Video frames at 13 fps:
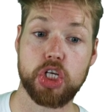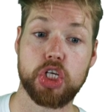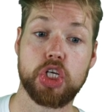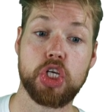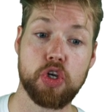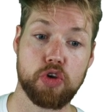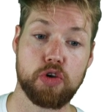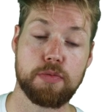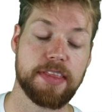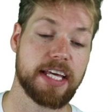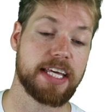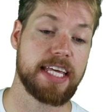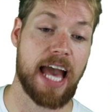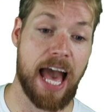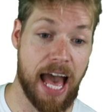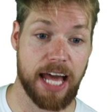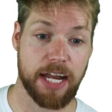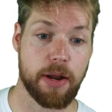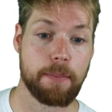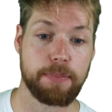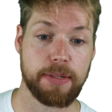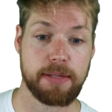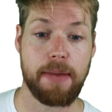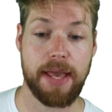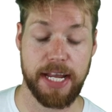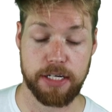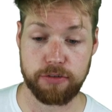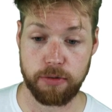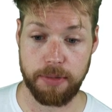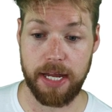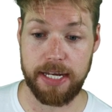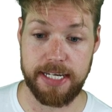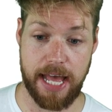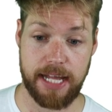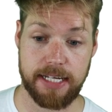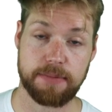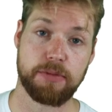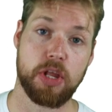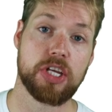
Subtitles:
cube that can be made from that net.